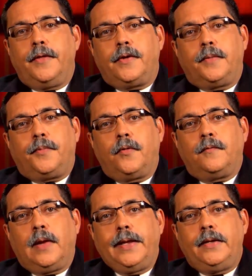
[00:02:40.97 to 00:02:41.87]
other
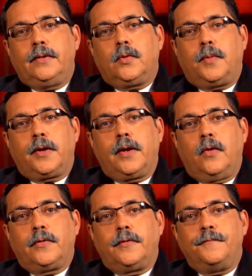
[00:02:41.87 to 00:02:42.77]
approved latent
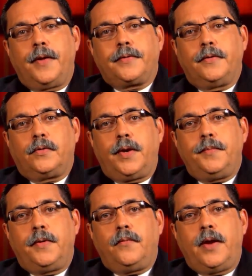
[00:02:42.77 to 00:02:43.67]
tuberculosis infection
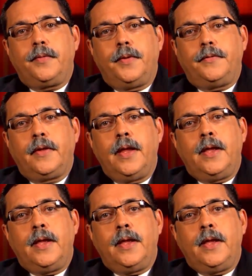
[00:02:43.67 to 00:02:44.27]
treatment regimens